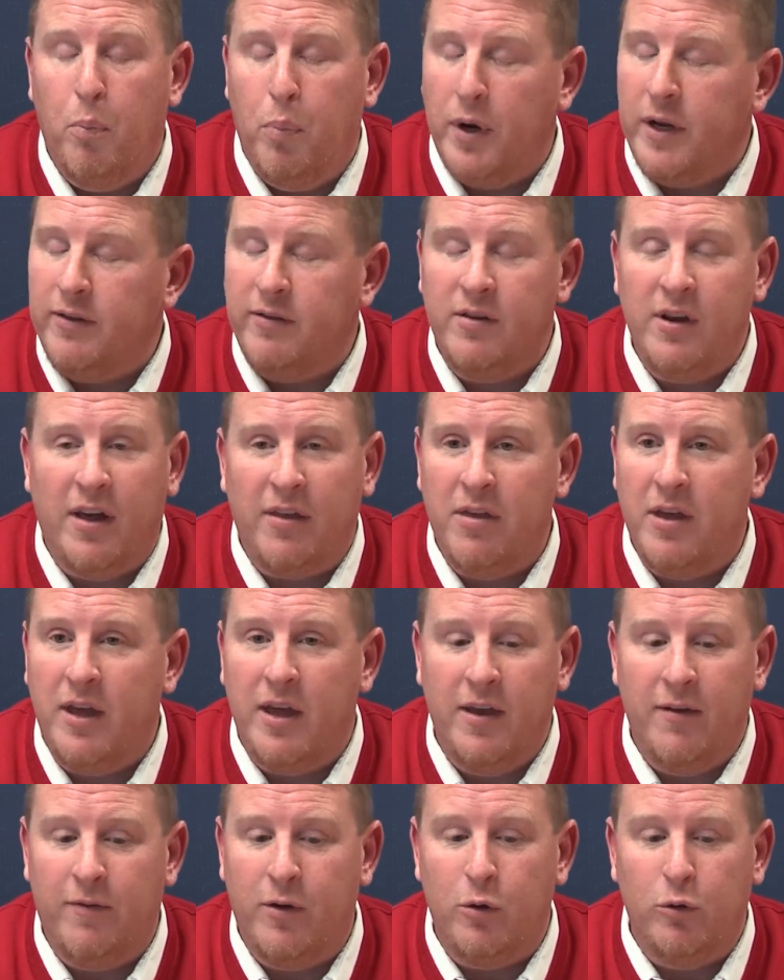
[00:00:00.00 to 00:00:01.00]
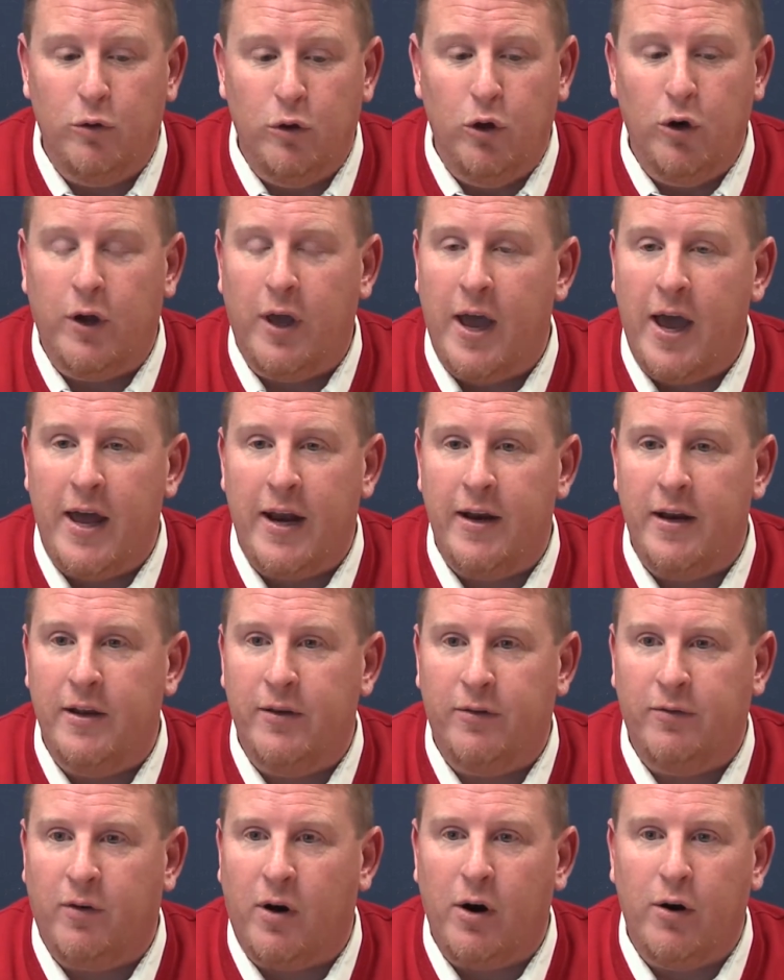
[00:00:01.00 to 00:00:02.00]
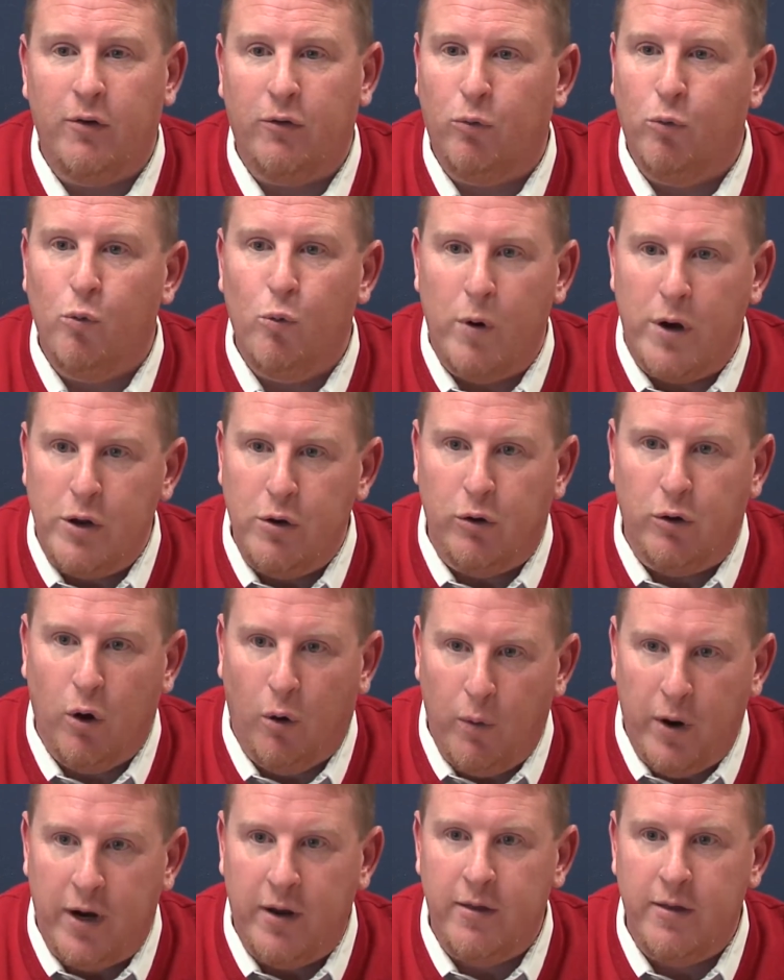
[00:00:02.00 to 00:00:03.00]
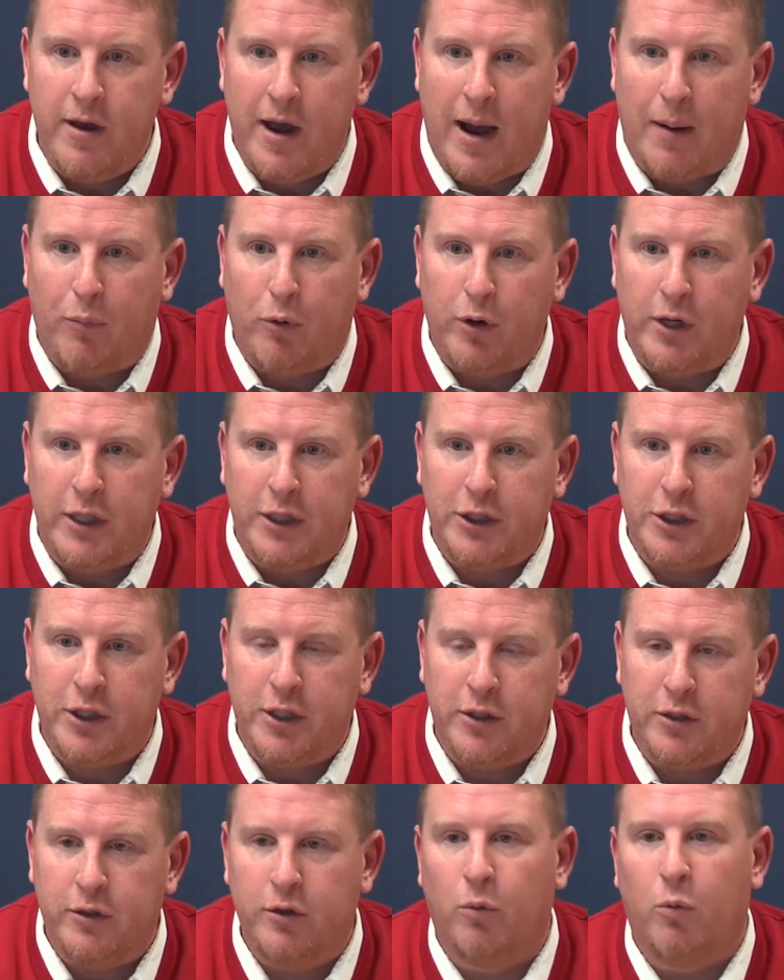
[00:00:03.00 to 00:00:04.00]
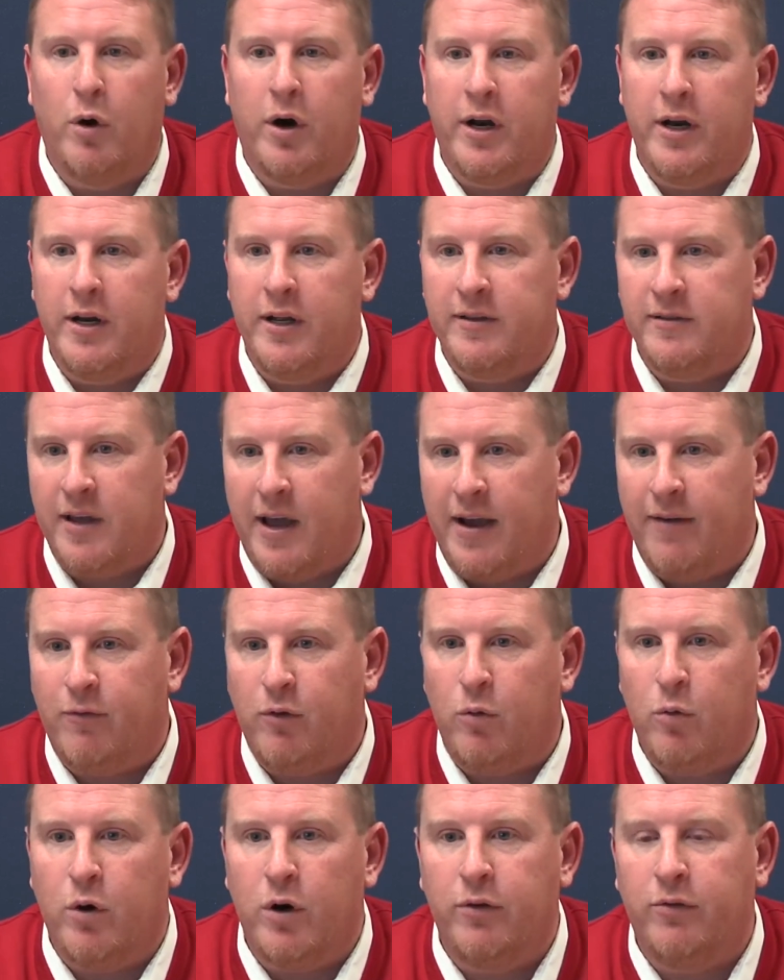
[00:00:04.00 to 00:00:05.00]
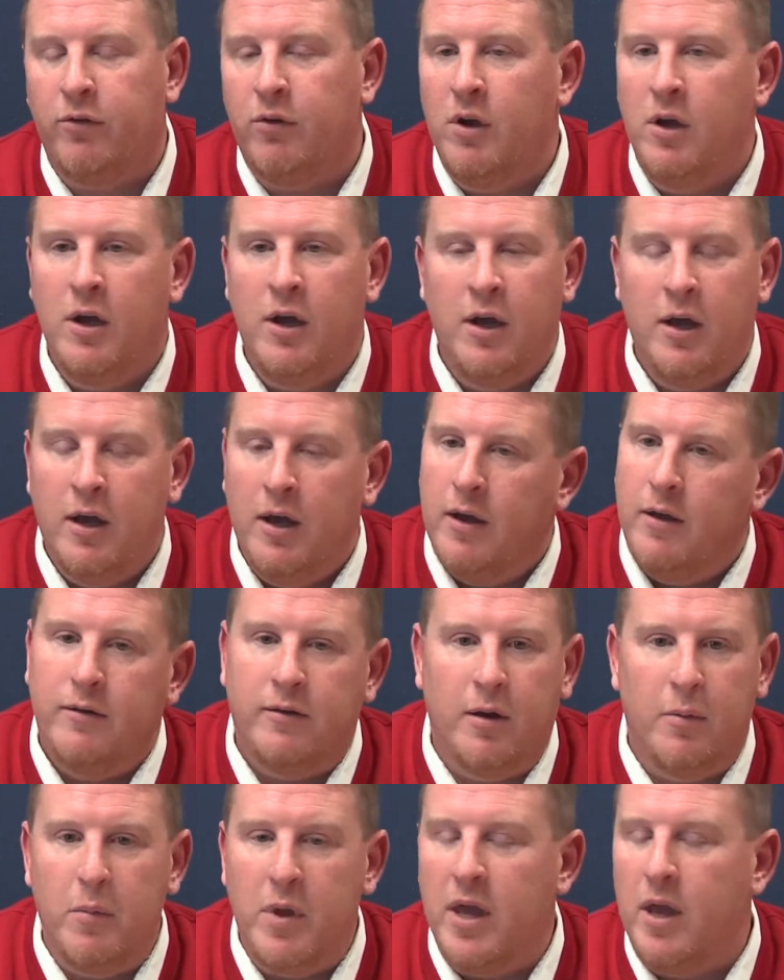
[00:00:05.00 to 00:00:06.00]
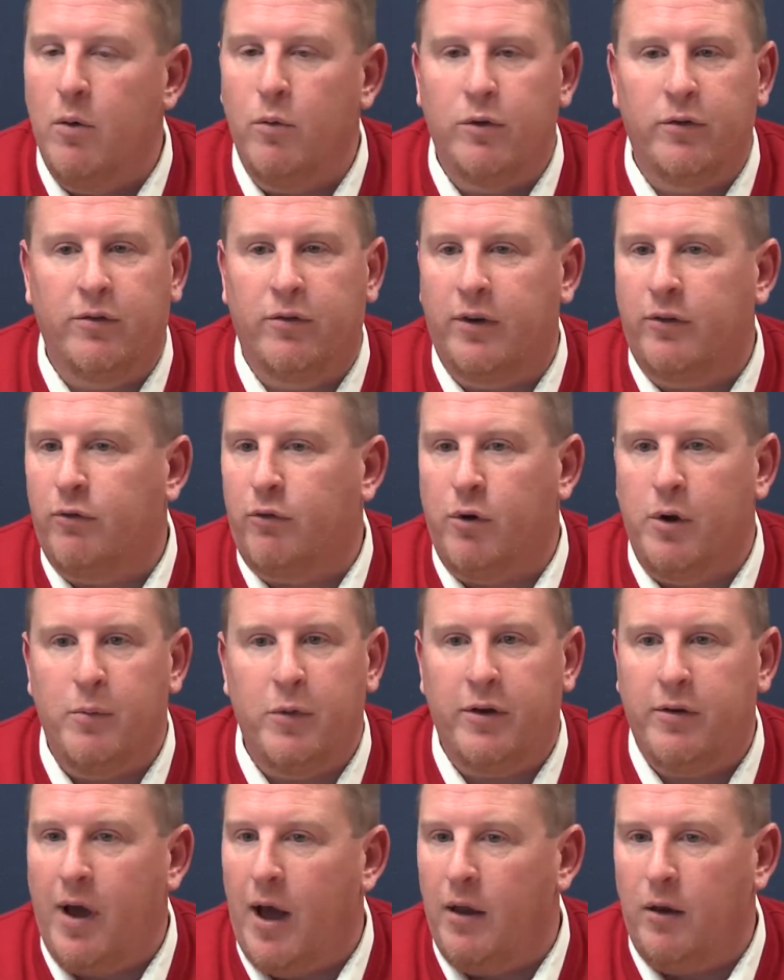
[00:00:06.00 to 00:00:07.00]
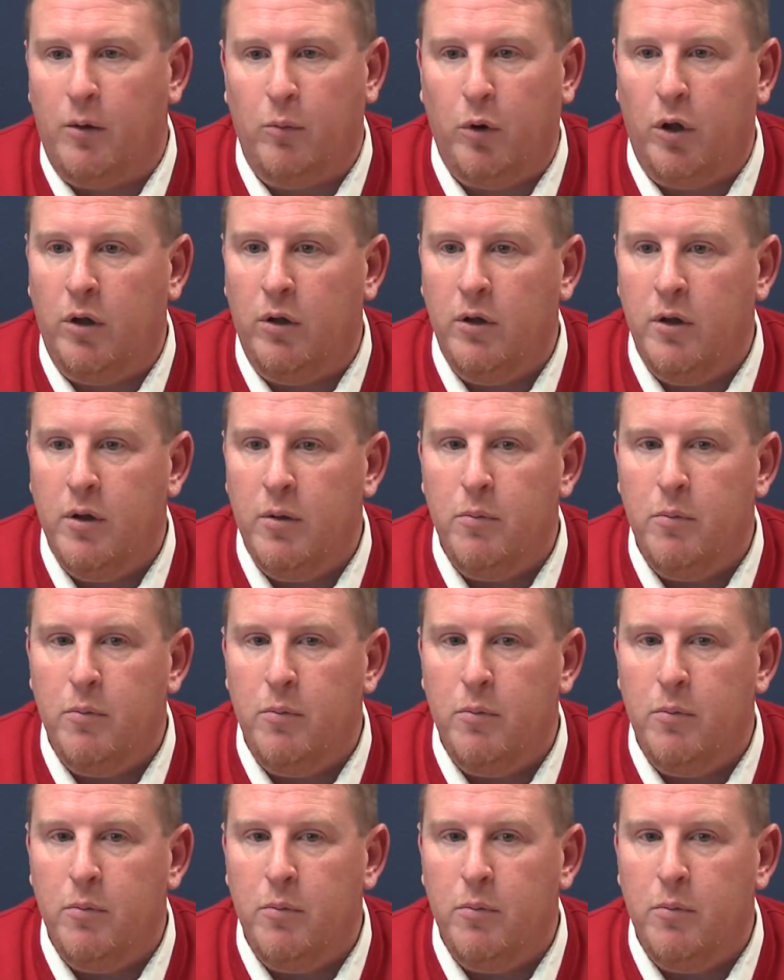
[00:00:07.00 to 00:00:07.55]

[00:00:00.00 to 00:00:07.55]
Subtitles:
But it's nothing if you look at it as far as when you go into the operation to what it is afterwards. To me, it was extremely tolerable.